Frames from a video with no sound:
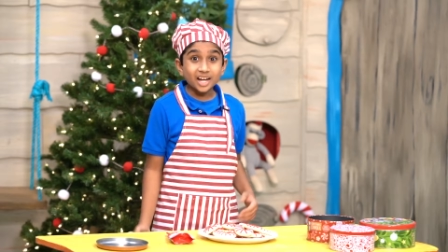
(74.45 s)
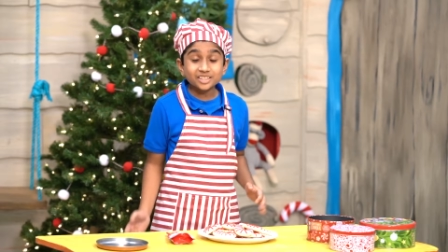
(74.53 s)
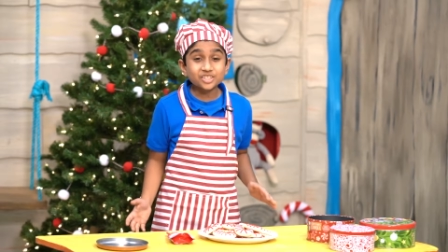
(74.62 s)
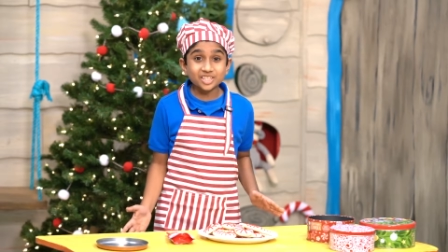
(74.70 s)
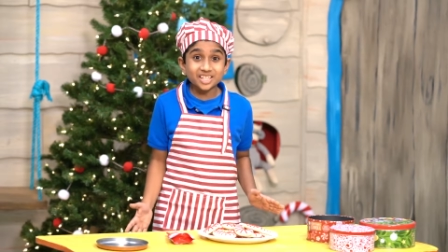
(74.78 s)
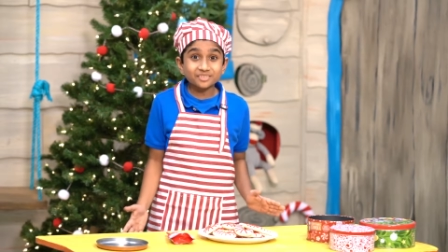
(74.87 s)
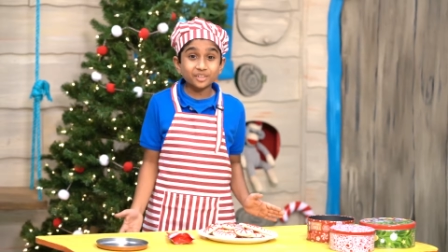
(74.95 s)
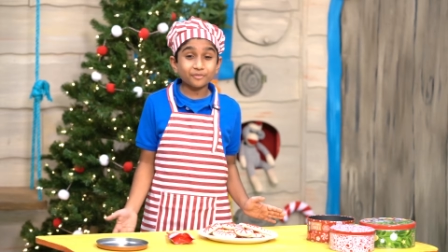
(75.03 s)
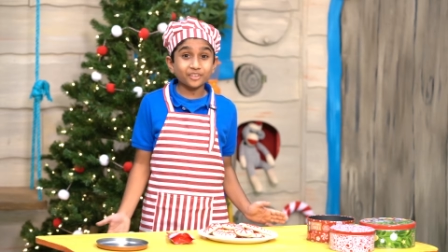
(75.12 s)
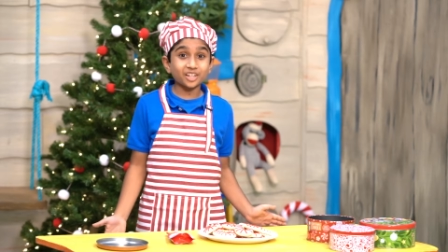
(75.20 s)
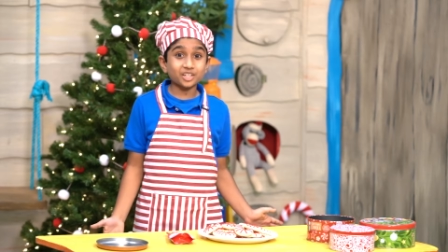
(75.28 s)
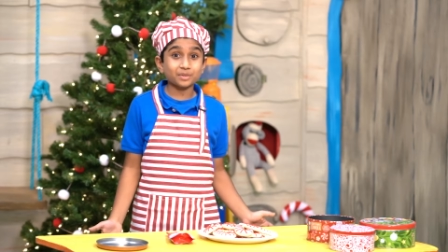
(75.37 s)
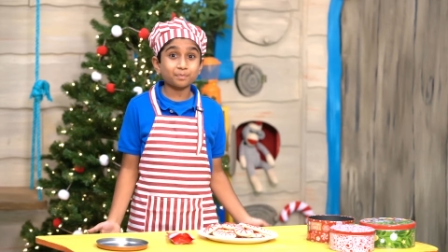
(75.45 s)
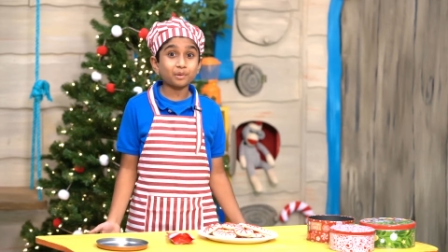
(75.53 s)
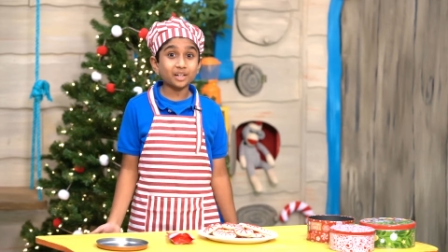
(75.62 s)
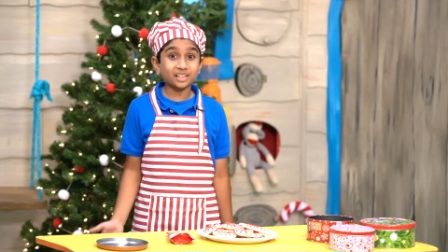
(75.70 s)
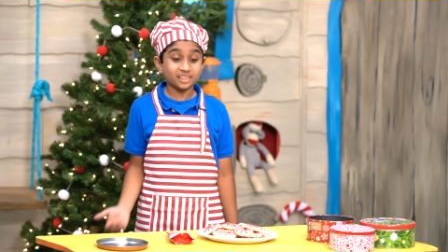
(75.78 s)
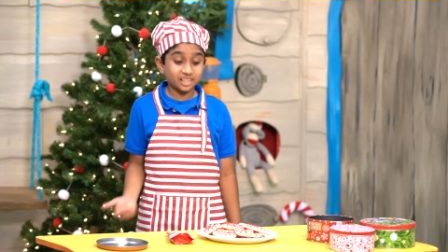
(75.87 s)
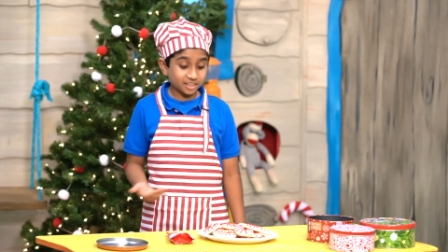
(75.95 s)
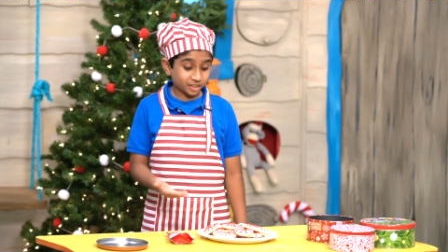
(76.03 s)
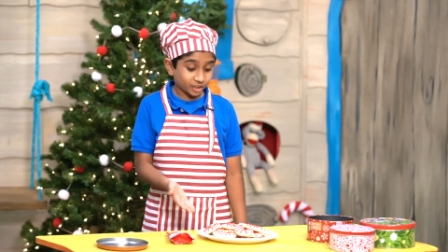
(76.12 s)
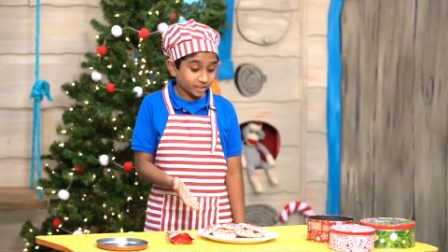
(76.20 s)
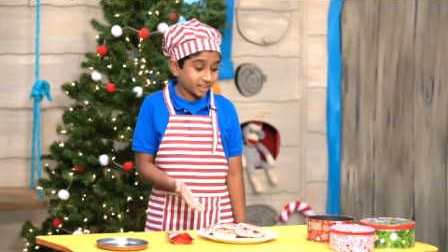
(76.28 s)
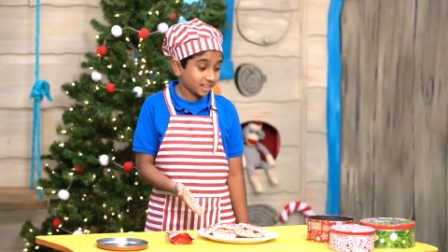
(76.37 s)
I just have to finish putting these
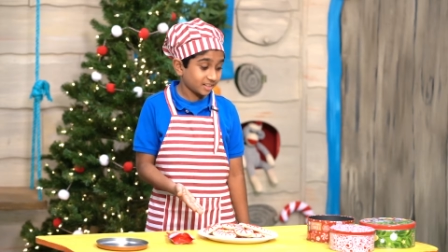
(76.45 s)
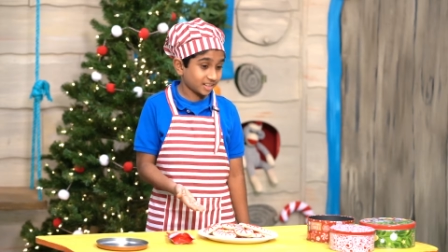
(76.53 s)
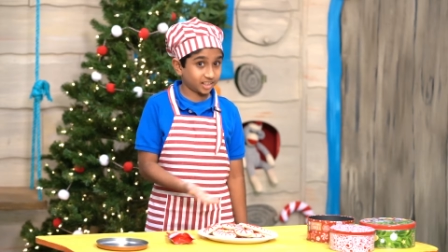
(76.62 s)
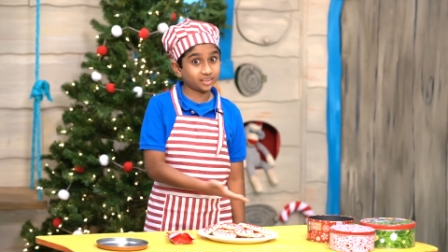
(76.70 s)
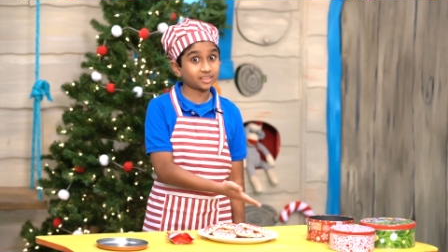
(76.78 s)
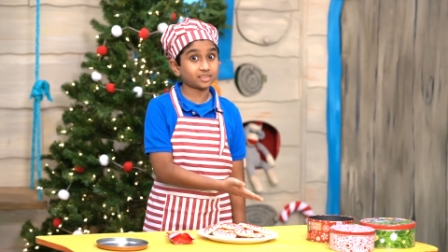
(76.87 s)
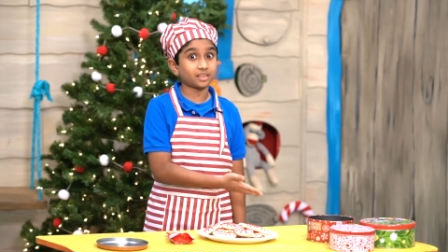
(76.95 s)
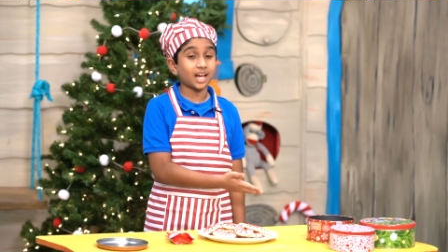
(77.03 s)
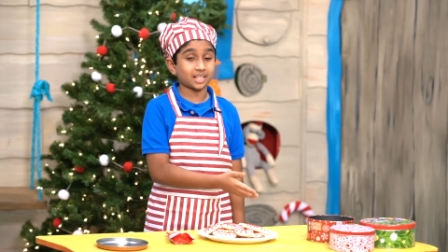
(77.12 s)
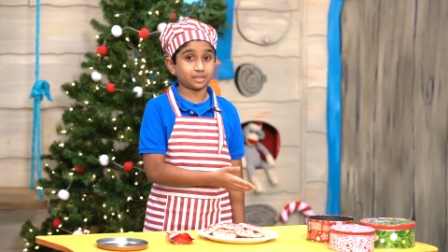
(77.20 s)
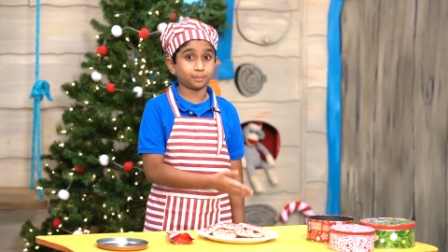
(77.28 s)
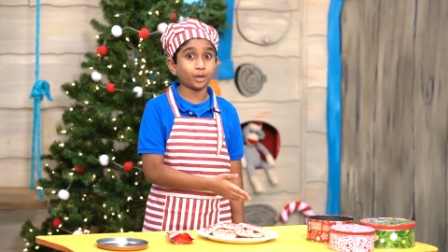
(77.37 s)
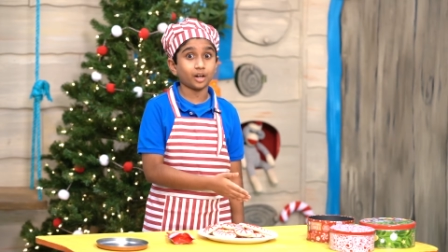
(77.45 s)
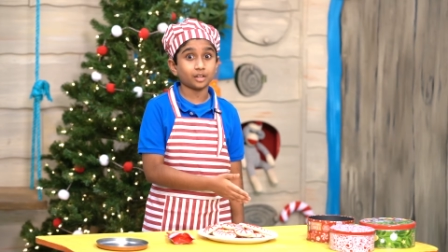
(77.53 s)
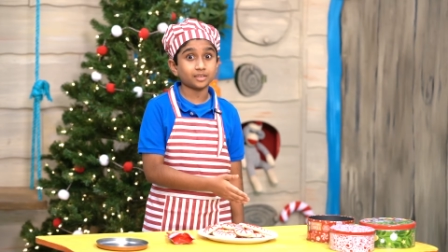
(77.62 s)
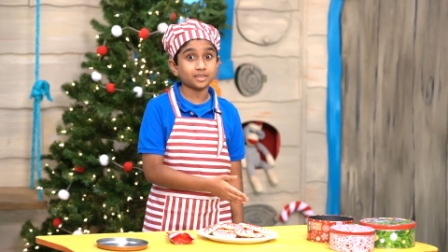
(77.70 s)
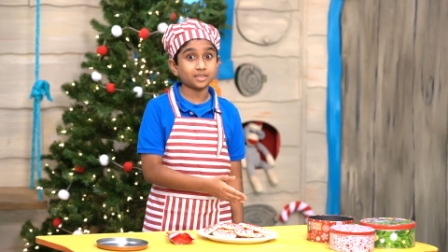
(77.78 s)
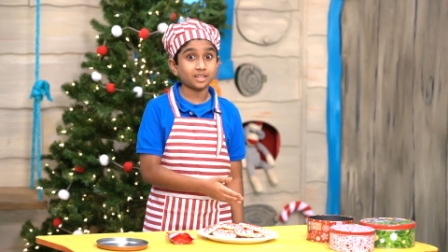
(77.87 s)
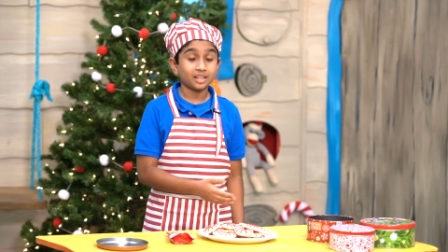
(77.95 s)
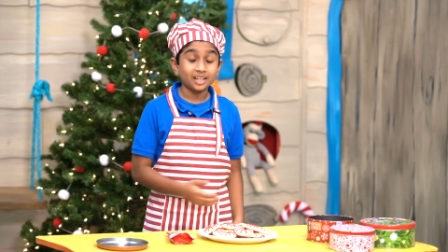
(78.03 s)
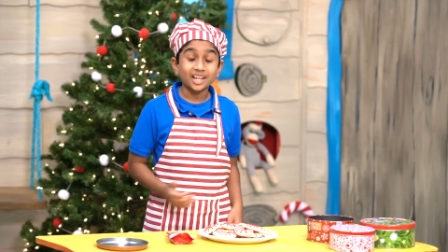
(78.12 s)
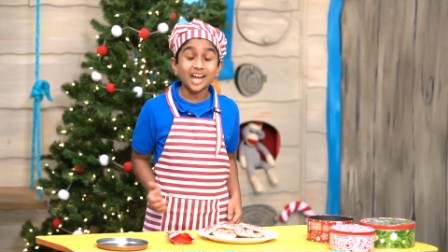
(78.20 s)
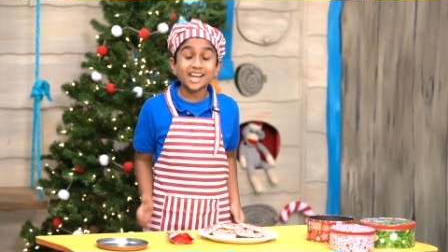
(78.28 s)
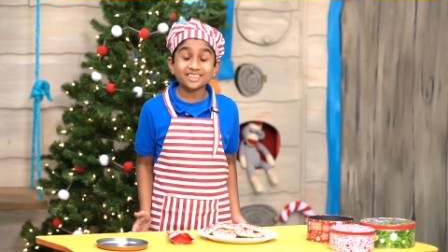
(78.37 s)
cookies in this last box,
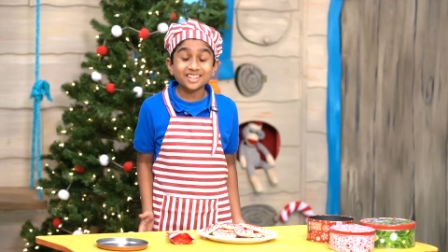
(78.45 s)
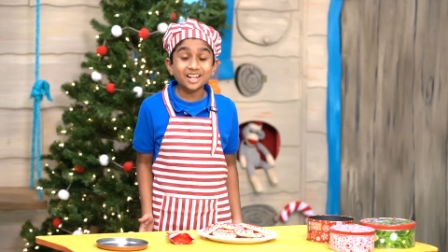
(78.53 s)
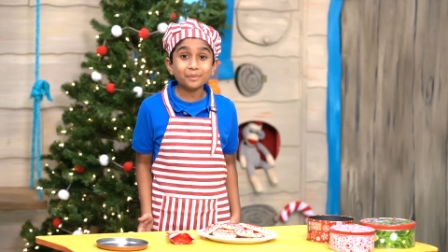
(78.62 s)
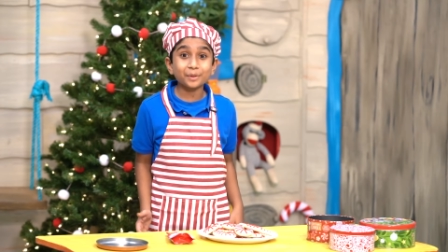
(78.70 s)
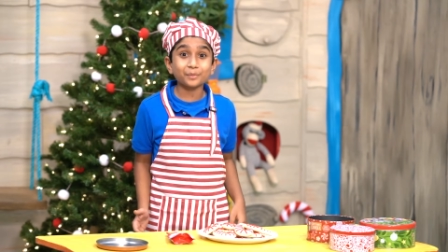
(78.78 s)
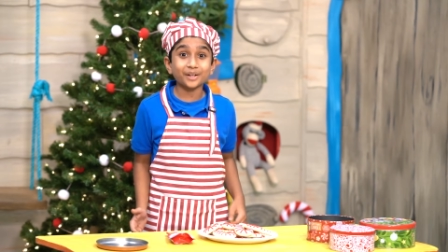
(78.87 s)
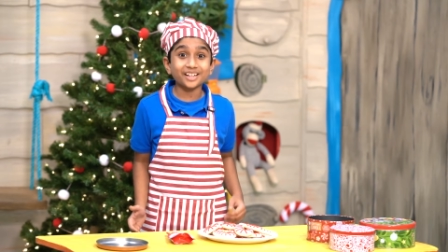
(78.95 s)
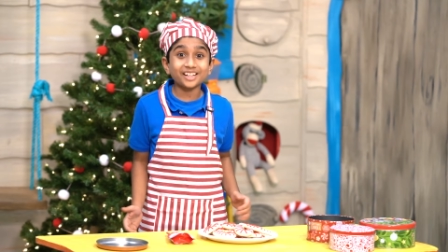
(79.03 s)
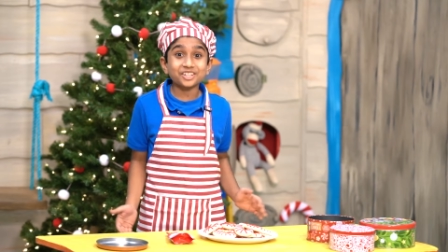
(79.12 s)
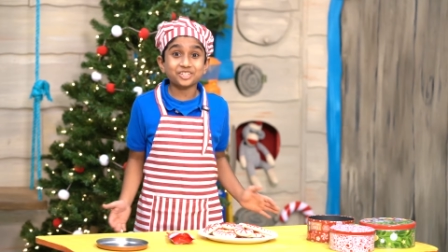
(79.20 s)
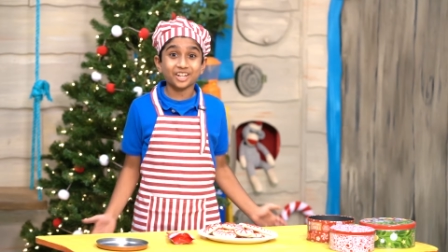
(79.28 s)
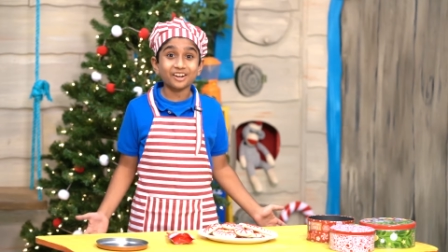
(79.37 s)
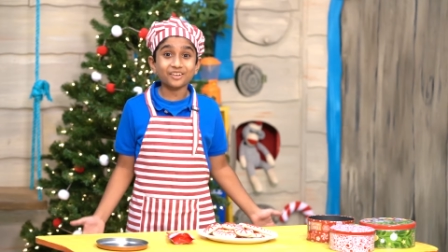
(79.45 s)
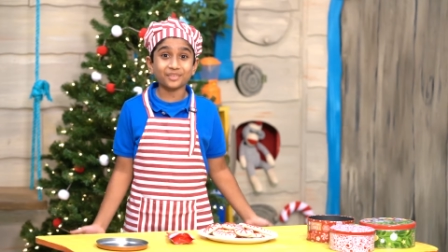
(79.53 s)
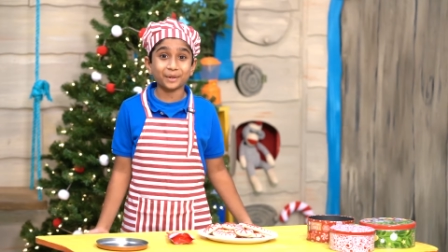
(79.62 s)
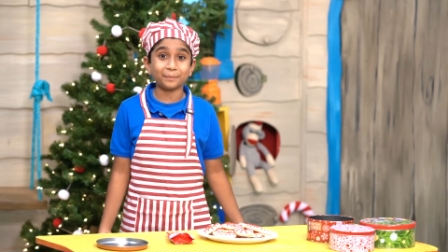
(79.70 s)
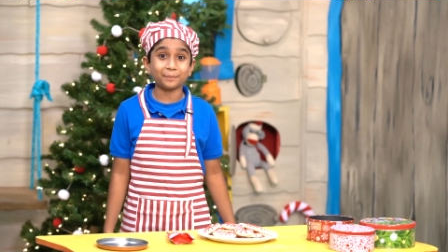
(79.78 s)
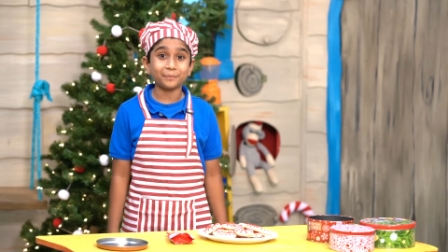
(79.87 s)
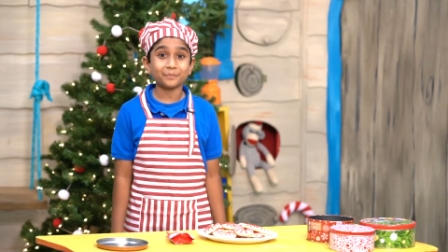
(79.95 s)
and then I'll be ready to share them.